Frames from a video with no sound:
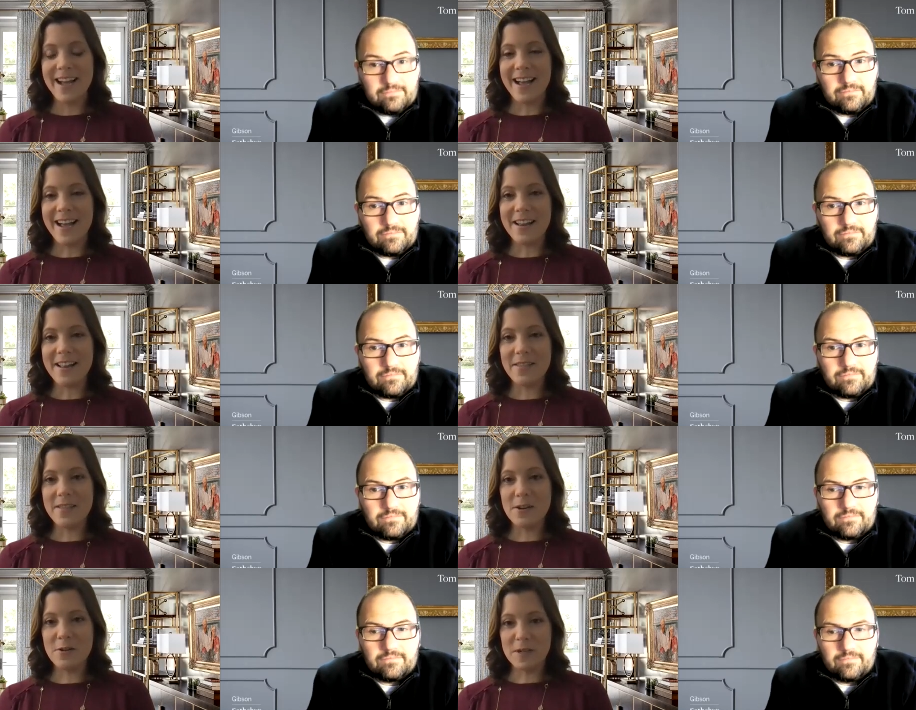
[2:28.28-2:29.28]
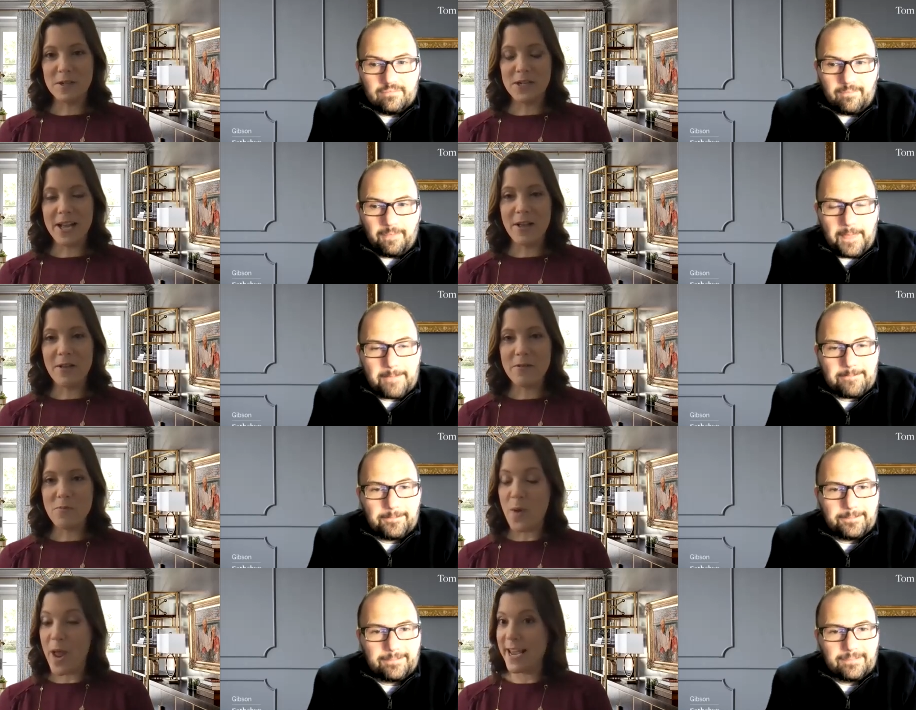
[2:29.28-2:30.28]
Speaker 1: the New
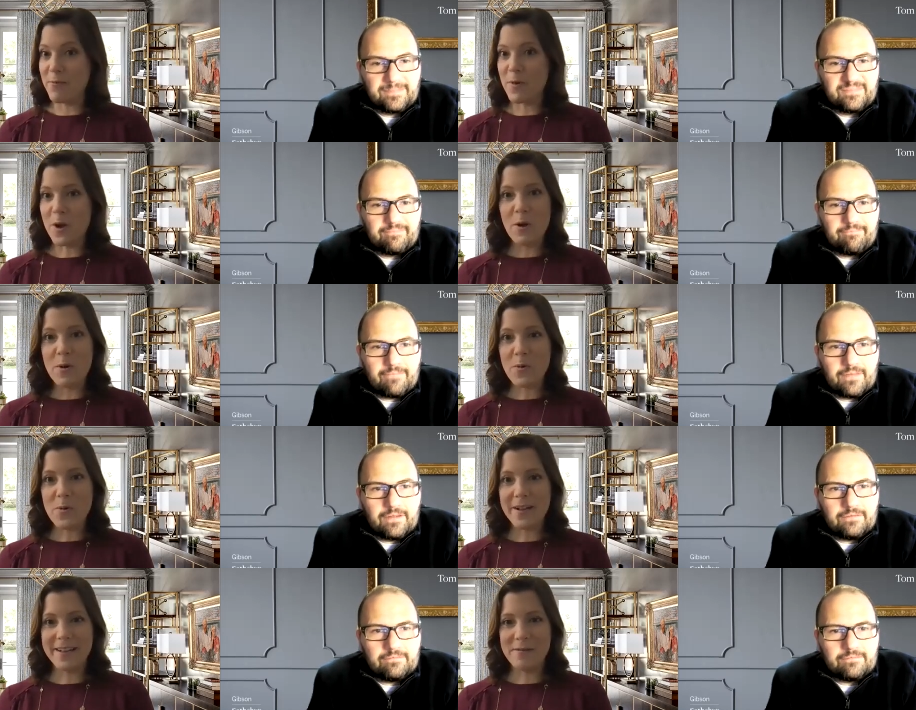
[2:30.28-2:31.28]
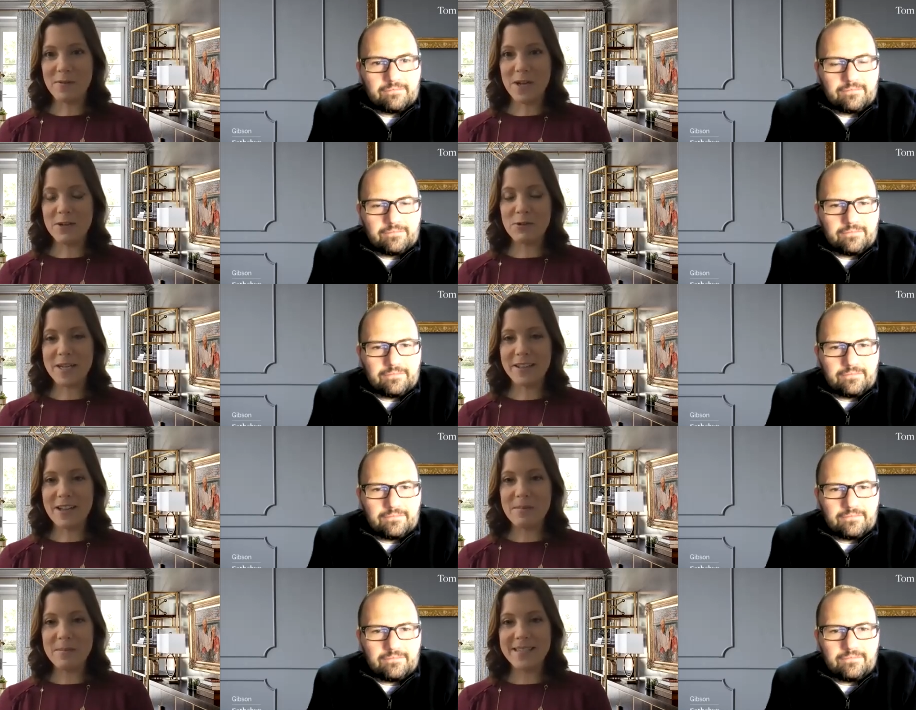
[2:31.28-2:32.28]
Rochelle wedding row of country
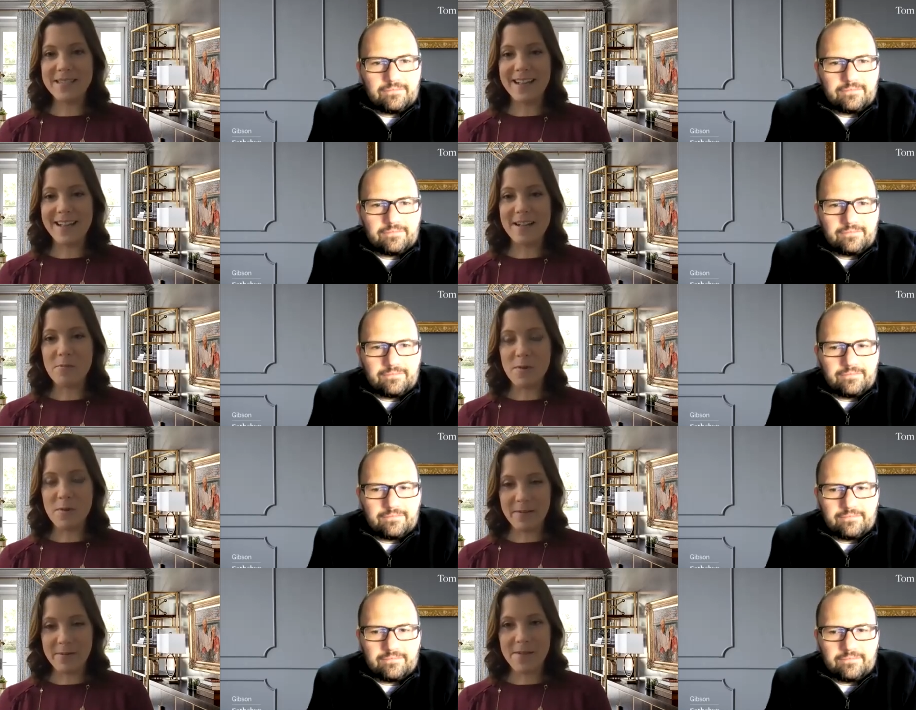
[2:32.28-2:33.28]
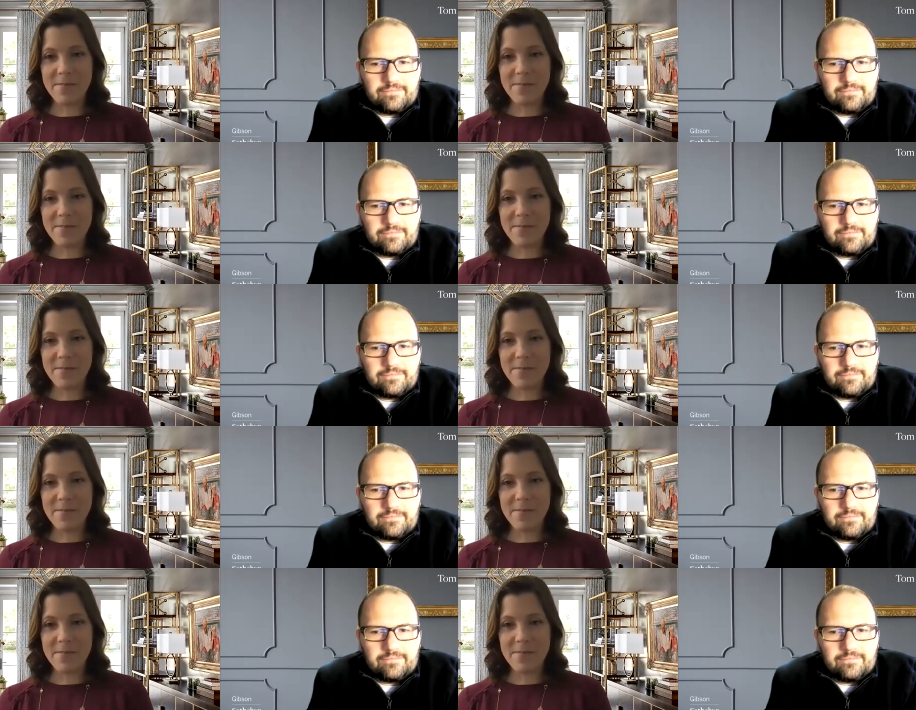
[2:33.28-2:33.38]
clubs, we got